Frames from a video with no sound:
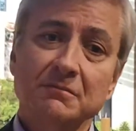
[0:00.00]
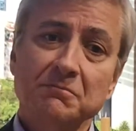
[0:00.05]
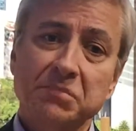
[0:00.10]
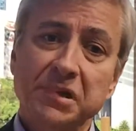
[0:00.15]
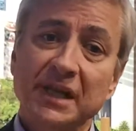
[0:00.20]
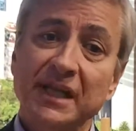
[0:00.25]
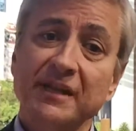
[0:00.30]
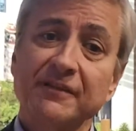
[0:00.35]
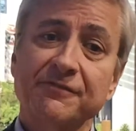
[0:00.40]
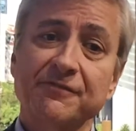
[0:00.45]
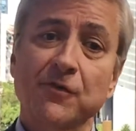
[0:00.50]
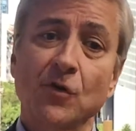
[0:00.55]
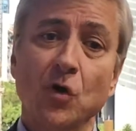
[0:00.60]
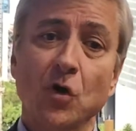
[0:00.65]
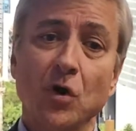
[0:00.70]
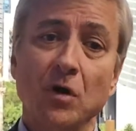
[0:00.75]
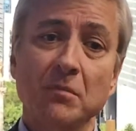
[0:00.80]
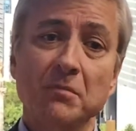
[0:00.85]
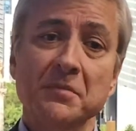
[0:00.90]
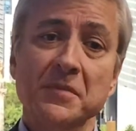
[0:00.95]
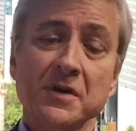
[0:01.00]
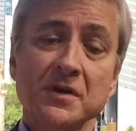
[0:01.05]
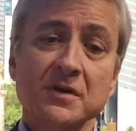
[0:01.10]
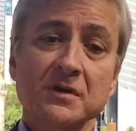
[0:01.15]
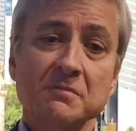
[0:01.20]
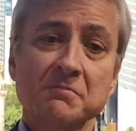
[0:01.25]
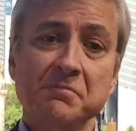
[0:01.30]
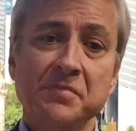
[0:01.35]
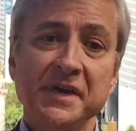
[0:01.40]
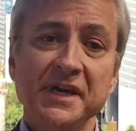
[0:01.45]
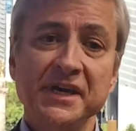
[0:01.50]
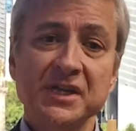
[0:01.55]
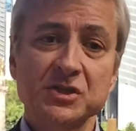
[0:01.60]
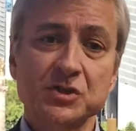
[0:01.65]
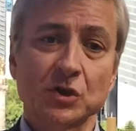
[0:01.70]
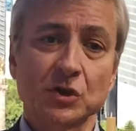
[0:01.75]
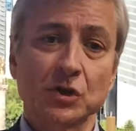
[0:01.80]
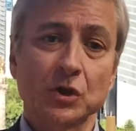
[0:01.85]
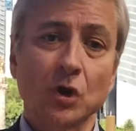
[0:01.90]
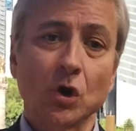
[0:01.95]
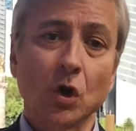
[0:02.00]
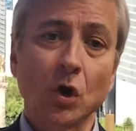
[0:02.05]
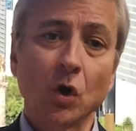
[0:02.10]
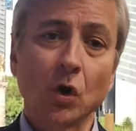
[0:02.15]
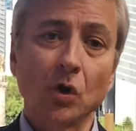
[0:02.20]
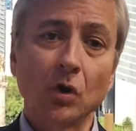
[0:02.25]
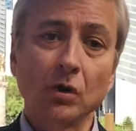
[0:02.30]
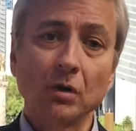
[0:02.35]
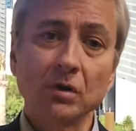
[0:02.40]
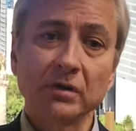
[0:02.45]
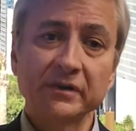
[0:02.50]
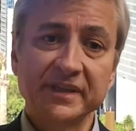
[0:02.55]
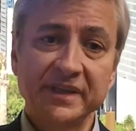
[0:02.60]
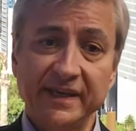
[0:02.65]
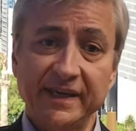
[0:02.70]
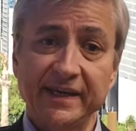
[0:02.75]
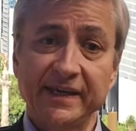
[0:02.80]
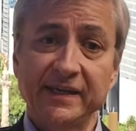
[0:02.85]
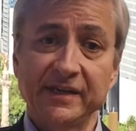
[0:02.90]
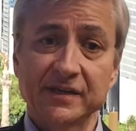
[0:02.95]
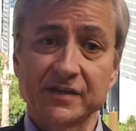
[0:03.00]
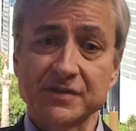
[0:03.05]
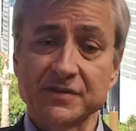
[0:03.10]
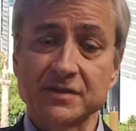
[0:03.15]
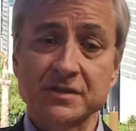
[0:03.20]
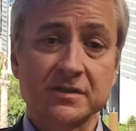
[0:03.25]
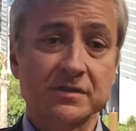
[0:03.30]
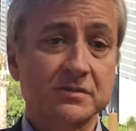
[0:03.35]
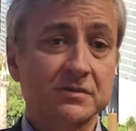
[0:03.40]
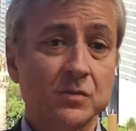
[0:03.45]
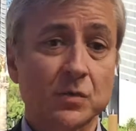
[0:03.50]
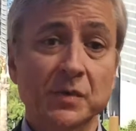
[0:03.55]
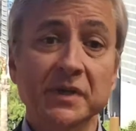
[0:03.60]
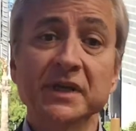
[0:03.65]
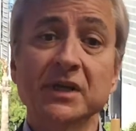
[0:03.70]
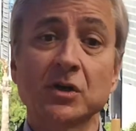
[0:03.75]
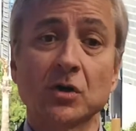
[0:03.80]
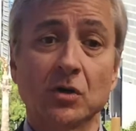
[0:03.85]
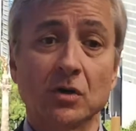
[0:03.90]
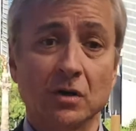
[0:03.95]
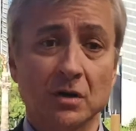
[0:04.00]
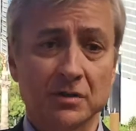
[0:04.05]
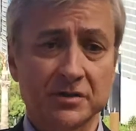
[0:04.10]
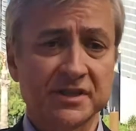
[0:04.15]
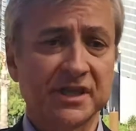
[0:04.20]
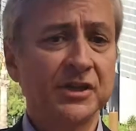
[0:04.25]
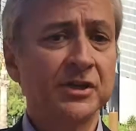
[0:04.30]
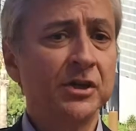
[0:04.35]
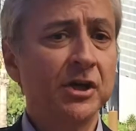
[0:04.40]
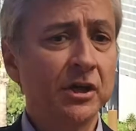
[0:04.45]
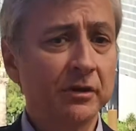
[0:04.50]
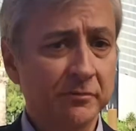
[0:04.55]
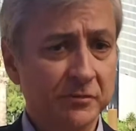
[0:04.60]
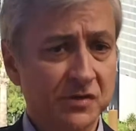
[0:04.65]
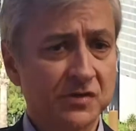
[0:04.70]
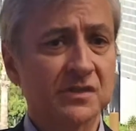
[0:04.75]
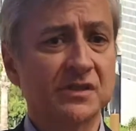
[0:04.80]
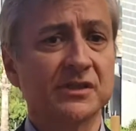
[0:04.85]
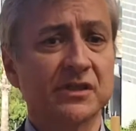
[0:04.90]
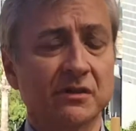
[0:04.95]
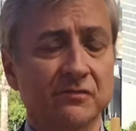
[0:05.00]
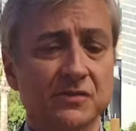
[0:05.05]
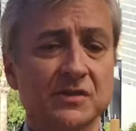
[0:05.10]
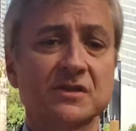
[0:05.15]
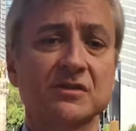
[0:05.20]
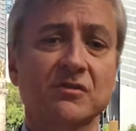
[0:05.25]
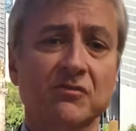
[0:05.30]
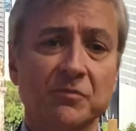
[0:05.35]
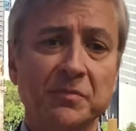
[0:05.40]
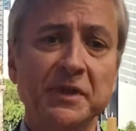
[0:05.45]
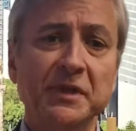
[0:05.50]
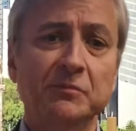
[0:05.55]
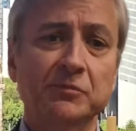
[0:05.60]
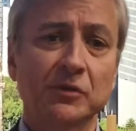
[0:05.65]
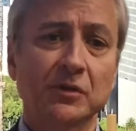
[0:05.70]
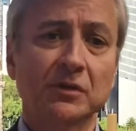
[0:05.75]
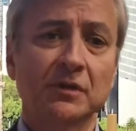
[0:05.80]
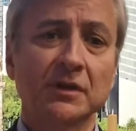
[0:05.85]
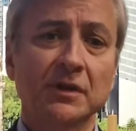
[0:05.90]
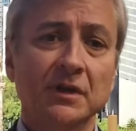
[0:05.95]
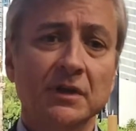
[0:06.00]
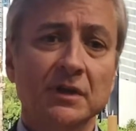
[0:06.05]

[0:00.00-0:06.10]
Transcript: platform based on all the health records, anonymously obviously, of people